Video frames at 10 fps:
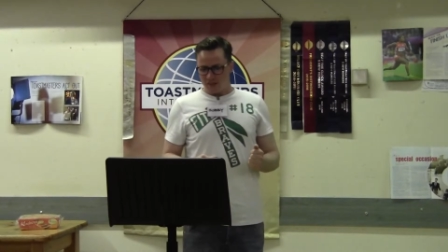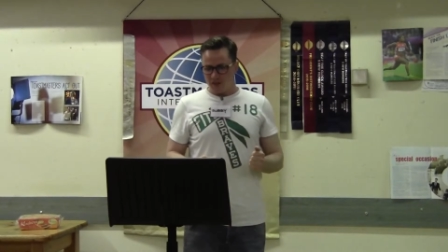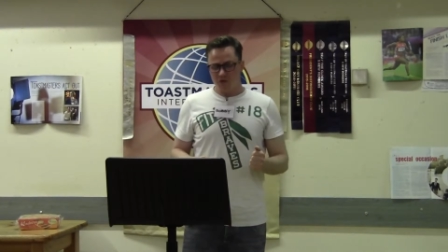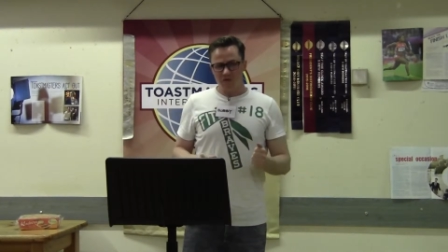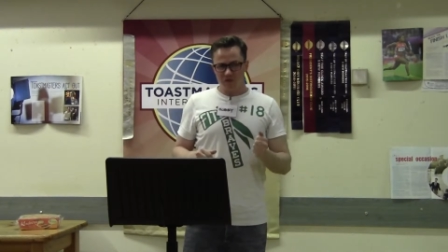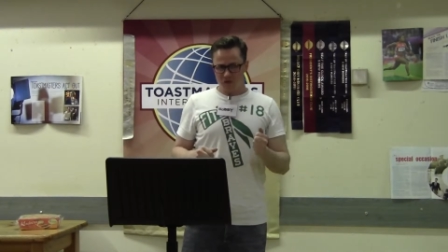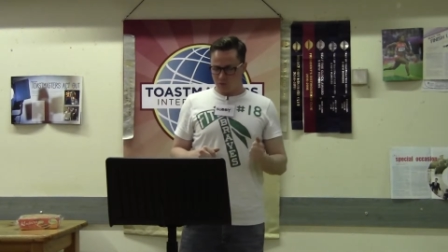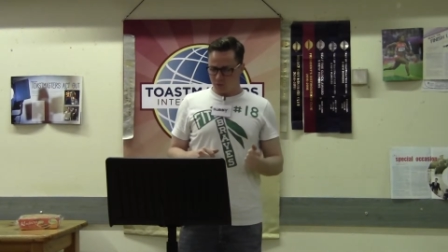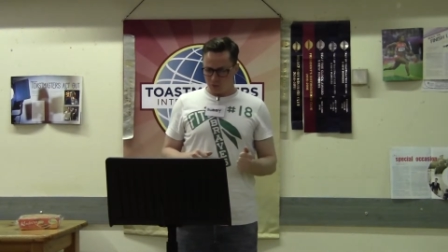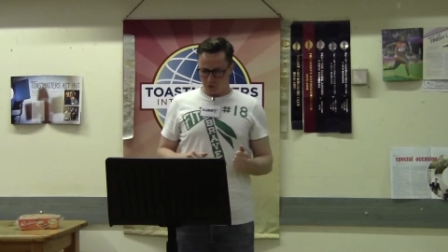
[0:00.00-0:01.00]
They're
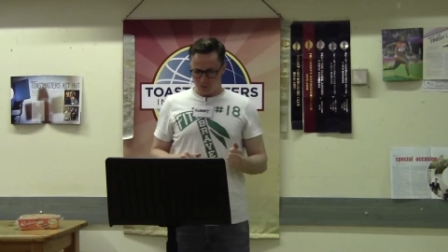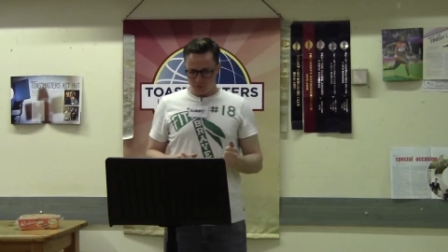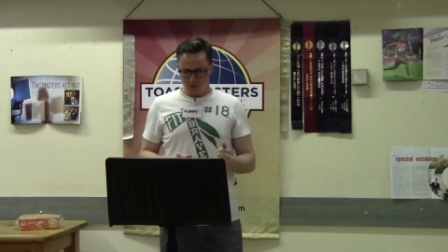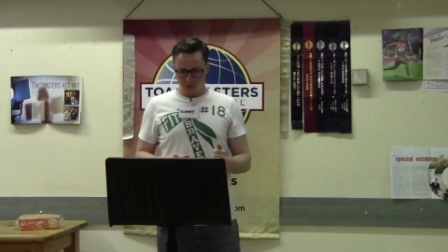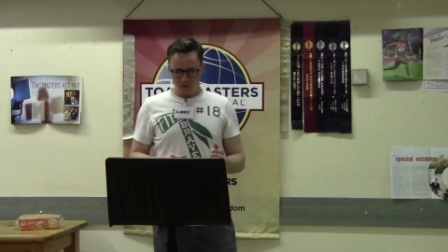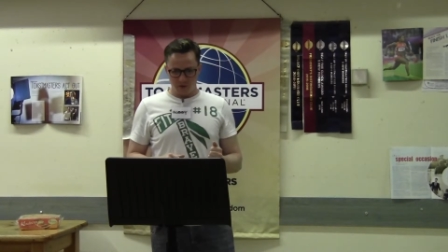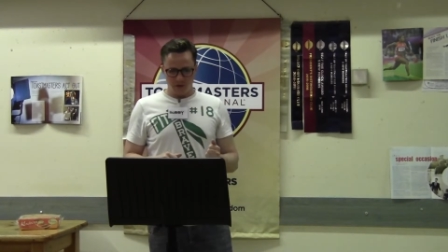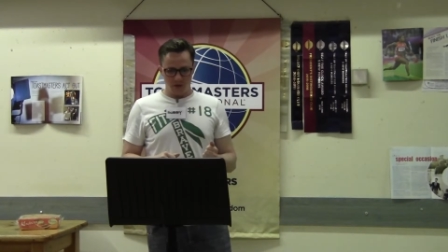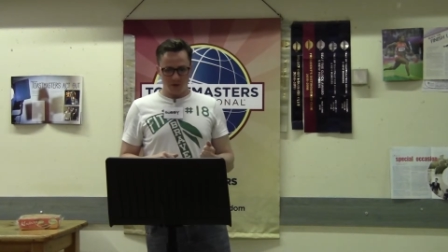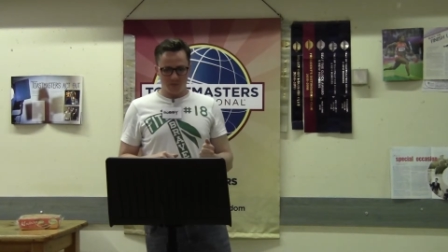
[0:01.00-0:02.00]
invisible props,
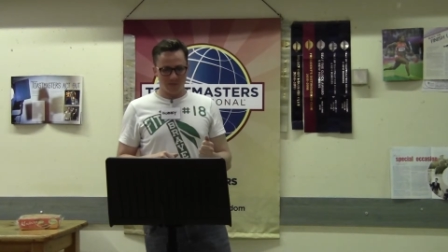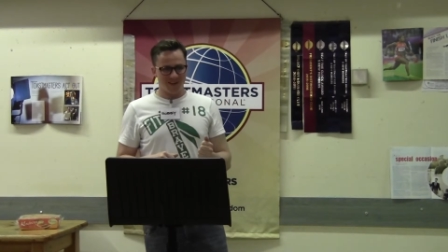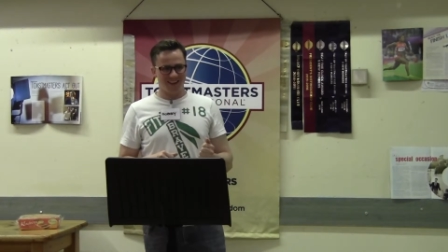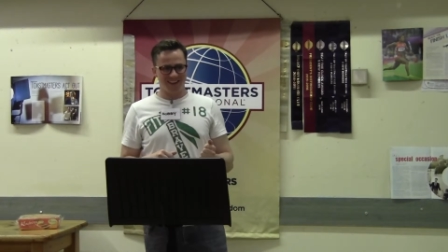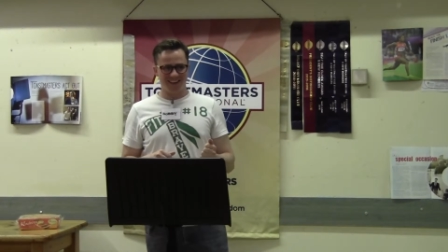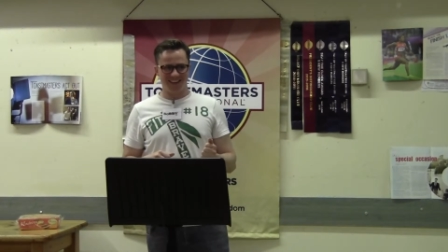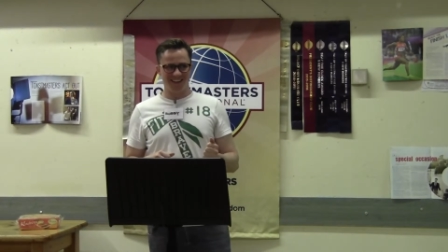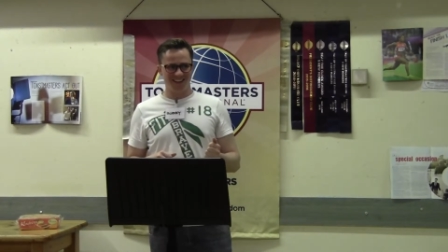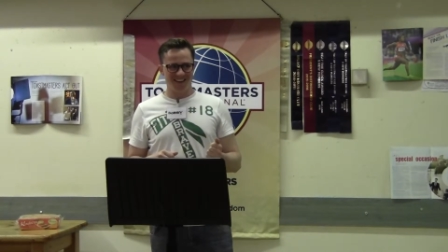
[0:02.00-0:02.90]
but